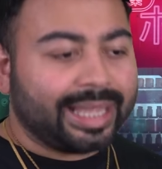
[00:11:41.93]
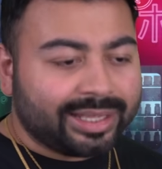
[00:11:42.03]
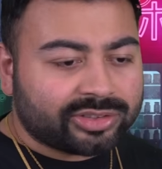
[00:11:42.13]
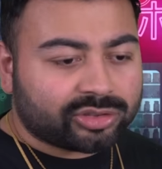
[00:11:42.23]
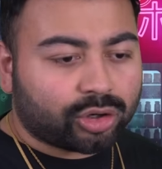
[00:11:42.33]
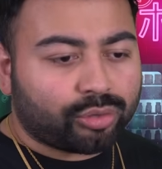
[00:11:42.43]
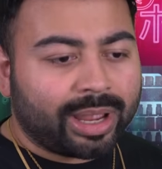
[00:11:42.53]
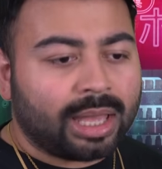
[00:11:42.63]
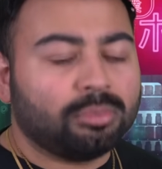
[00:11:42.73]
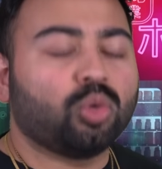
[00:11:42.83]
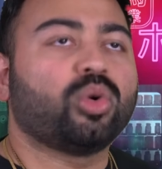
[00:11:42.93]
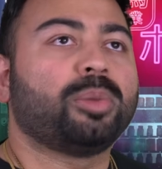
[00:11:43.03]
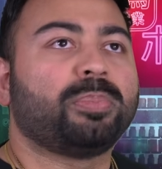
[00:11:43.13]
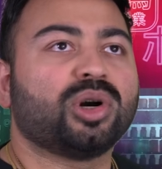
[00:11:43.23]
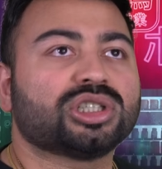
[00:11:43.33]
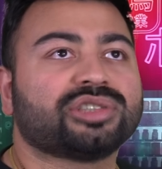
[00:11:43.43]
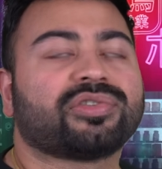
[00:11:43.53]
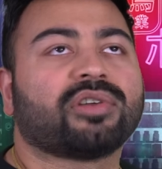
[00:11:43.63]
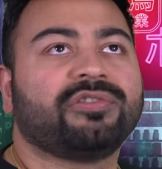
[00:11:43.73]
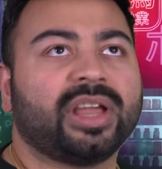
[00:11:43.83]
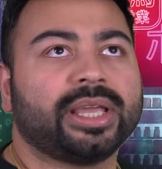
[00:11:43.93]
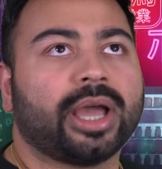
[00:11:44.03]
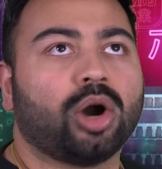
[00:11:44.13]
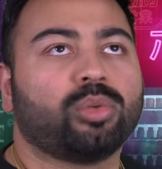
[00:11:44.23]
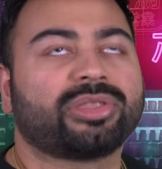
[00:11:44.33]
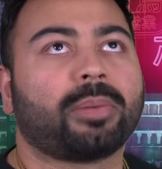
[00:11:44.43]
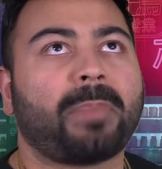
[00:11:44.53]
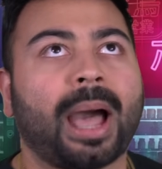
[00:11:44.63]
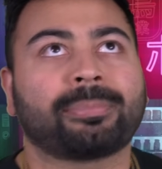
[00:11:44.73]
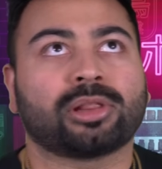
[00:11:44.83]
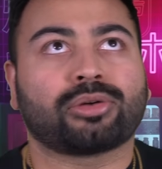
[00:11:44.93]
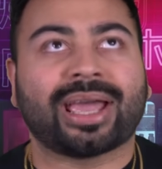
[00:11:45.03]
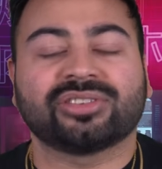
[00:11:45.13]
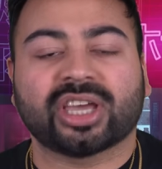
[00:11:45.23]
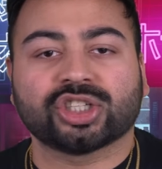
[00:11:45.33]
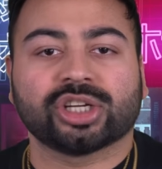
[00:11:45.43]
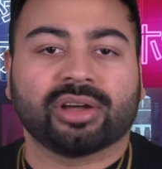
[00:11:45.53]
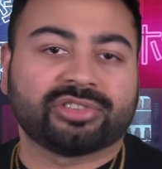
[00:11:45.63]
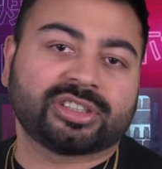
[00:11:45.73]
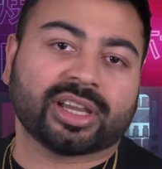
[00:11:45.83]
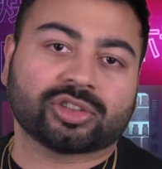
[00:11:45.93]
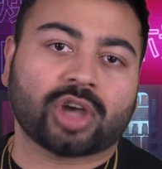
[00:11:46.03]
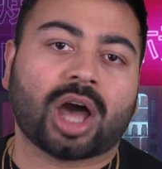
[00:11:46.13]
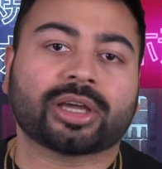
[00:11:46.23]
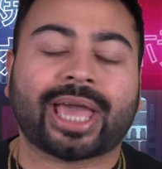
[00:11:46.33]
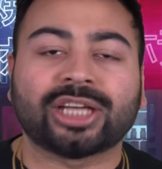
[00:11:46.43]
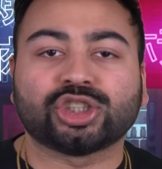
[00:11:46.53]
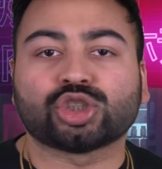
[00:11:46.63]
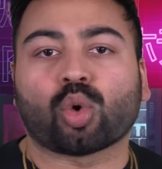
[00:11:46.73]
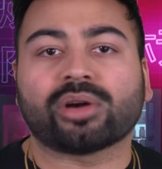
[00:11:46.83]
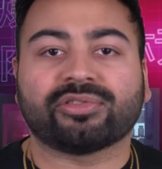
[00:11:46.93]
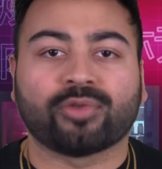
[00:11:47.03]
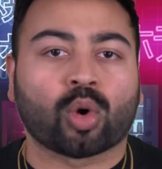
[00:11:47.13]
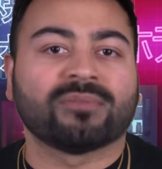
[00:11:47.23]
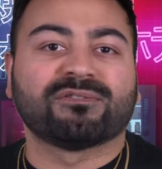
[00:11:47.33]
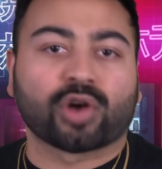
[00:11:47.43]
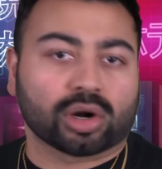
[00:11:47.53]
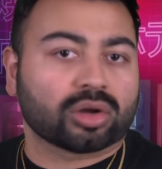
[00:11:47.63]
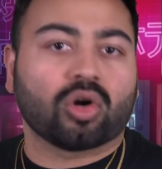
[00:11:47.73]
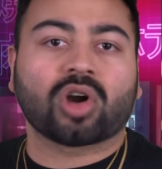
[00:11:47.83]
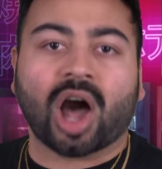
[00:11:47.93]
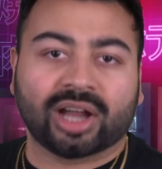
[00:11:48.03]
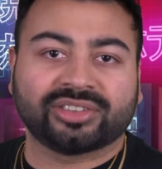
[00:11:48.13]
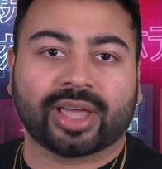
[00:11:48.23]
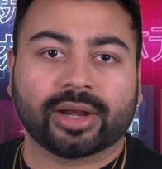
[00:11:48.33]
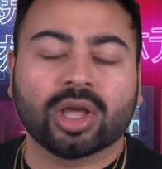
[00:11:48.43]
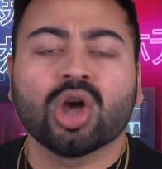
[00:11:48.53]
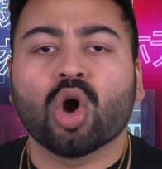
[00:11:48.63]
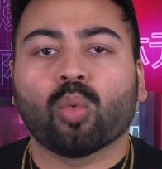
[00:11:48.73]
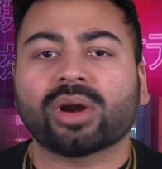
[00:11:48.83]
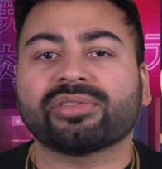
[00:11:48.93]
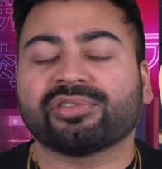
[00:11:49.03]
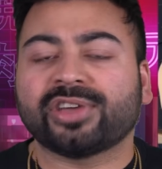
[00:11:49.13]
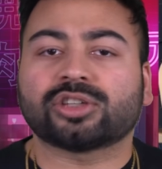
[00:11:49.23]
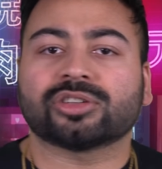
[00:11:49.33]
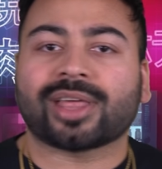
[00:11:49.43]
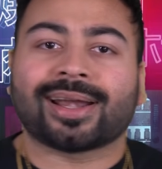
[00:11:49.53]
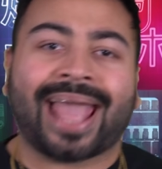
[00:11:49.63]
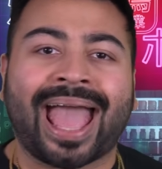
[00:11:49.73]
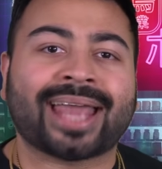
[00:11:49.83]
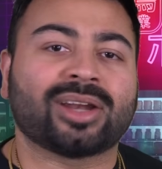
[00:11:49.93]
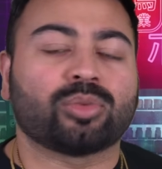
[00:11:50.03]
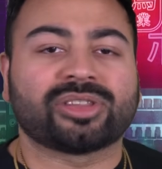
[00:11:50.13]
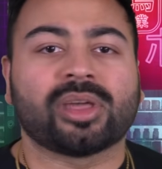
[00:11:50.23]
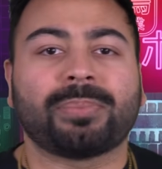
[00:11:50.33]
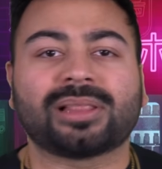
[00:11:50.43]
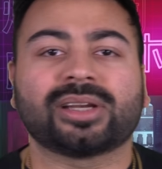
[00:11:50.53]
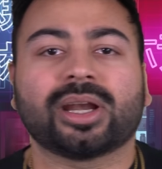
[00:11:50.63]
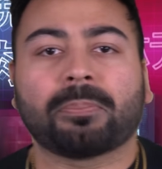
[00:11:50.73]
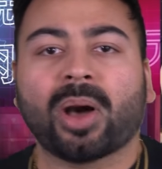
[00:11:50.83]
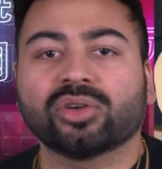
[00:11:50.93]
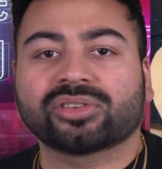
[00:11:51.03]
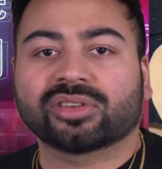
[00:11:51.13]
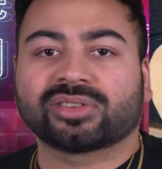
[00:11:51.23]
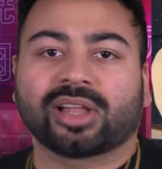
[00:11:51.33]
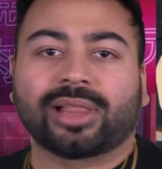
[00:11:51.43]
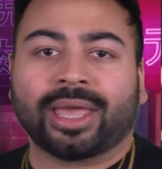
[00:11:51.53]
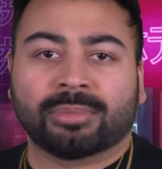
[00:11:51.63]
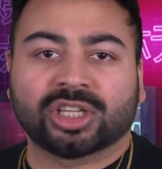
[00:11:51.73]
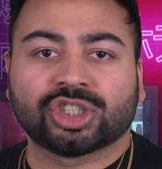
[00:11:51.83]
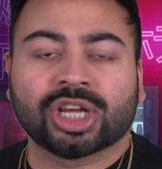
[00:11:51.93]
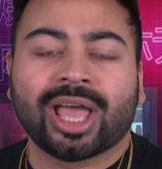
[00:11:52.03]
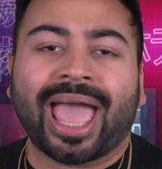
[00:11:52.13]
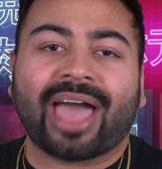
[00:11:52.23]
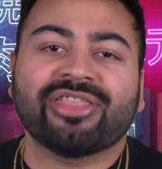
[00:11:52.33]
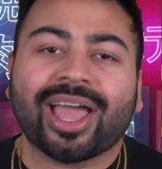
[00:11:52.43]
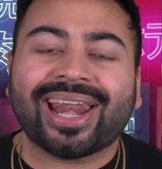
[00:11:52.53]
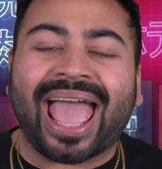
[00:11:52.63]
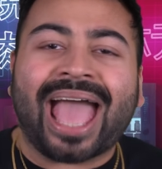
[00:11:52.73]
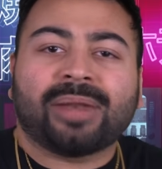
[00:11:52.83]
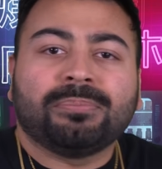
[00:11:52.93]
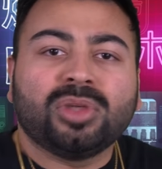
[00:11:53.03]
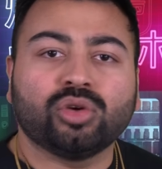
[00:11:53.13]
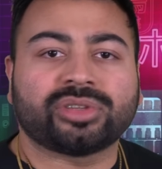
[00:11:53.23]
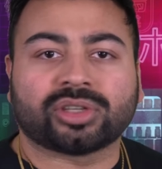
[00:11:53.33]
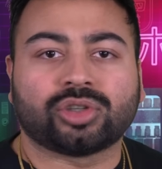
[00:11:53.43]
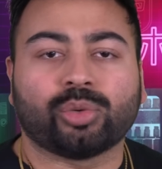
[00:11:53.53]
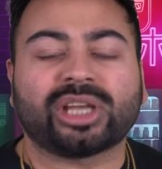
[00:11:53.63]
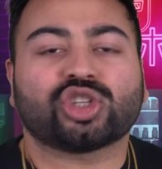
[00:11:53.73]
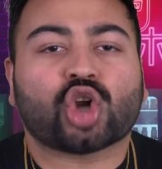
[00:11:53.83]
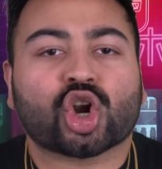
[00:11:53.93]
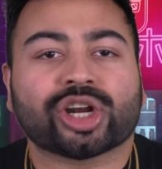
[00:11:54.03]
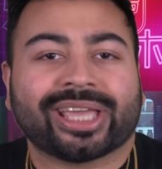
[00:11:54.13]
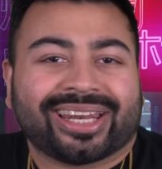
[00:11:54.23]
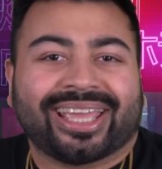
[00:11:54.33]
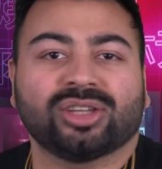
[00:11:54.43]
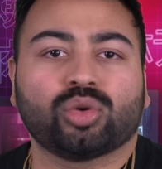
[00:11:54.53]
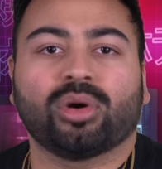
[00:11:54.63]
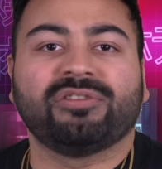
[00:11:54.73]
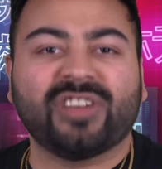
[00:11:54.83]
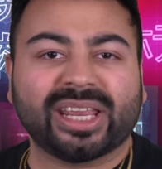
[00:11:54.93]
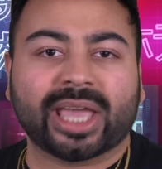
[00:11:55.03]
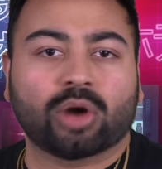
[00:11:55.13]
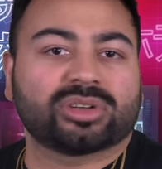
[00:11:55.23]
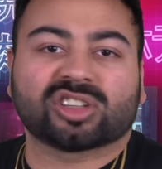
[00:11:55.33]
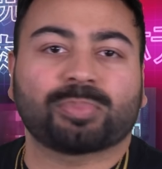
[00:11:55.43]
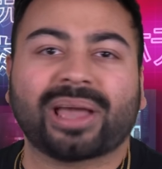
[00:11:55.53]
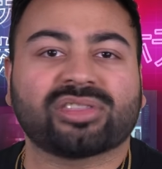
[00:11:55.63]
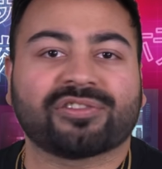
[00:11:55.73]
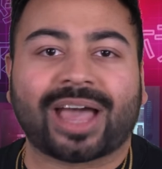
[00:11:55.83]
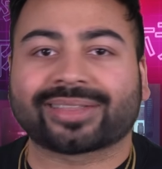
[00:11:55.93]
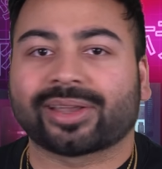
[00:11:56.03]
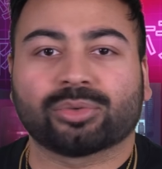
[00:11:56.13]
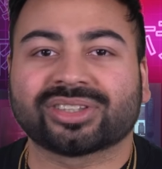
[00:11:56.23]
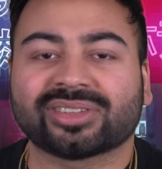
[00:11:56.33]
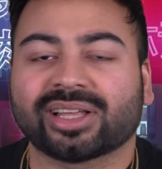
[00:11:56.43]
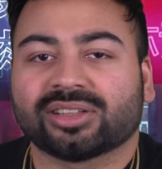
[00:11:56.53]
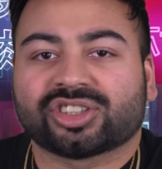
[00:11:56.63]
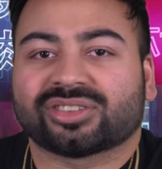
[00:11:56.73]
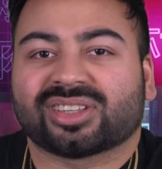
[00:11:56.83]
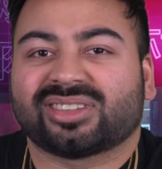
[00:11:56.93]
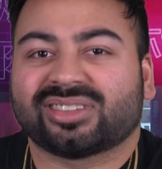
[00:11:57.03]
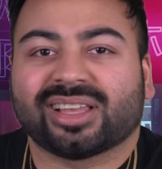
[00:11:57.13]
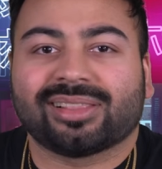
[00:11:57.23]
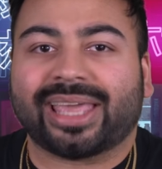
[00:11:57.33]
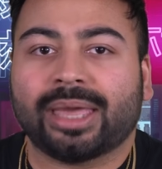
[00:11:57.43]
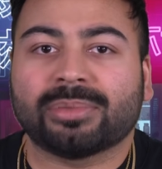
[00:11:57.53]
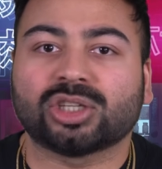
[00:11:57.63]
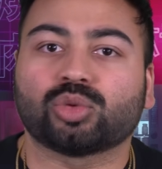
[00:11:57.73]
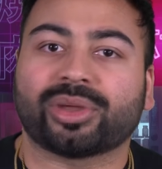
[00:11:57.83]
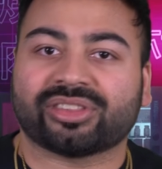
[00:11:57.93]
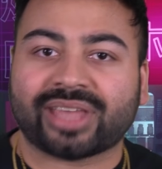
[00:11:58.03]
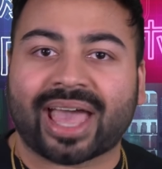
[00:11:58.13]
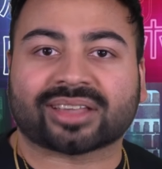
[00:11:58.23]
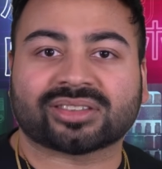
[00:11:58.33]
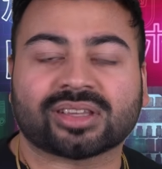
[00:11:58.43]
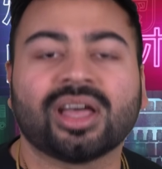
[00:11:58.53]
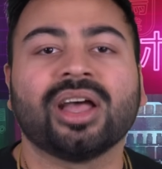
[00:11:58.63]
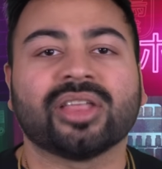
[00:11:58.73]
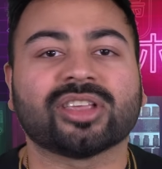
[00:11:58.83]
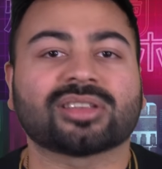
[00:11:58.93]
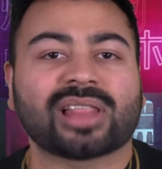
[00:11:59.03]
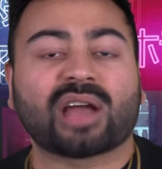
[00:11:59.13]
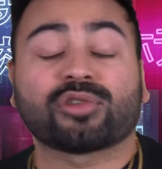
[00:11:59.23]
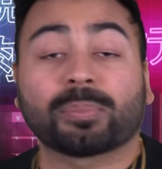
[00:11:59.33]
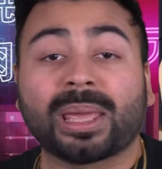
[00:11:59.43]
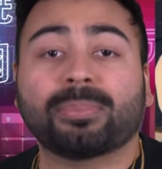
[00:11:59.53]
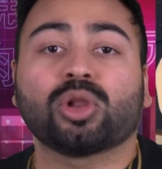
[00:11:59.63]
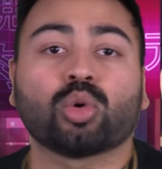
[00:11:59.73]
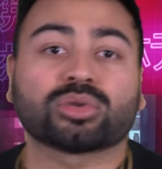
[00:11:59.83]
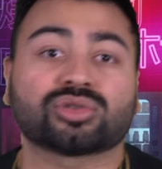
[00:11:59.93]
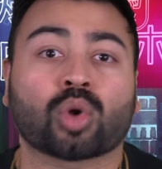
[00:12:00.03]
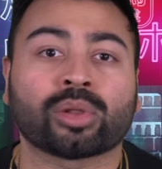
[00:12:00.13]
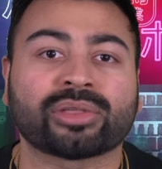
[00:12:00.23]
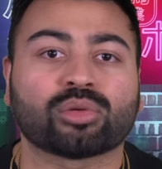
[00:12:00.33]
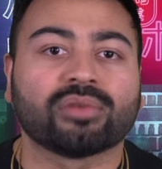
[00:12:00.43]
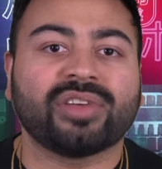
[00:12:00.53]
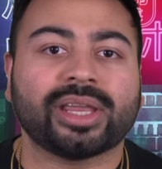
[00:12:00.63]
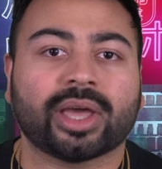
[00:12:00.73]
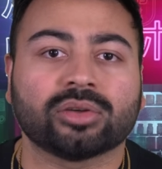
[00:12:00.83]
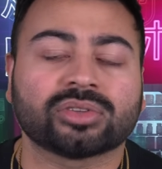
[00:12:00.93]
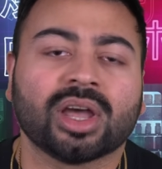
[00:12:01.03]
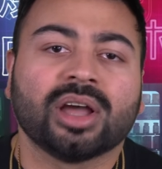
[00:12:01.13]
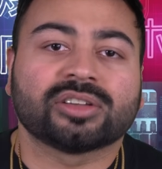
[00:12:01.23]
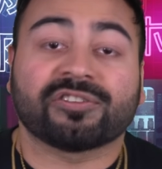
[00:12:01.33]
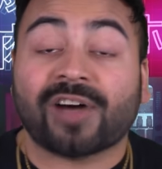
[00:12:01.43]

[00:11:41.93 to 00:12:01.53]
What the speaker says: Instagram would push for video with the popularization of TikTok and short-form vertical content. One of the features that it added was the ability to post a still image and then add music to it, turning it into a video despite the fact that it was still just a still image with text. This allowed for people who were scrolling through videos to